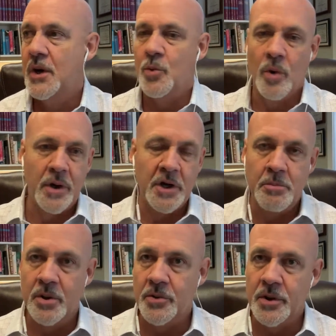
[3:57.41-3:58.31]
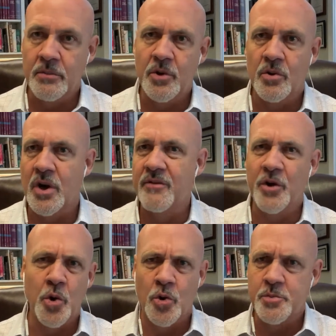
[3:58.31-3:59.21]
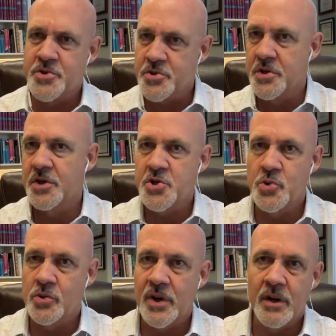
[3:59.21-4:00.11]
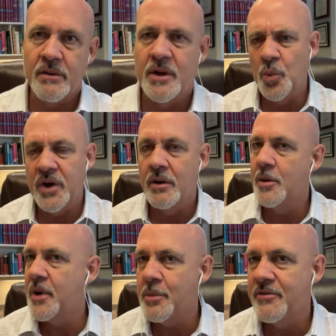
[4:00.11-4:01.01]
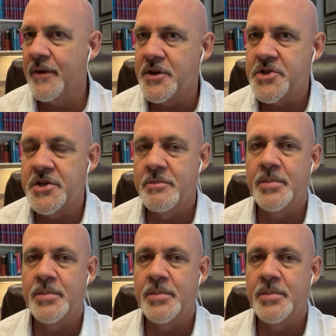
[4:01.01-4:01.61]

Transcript: running and building, you know, kind of a groups or Sunday school kind of We call it Bible fellowship,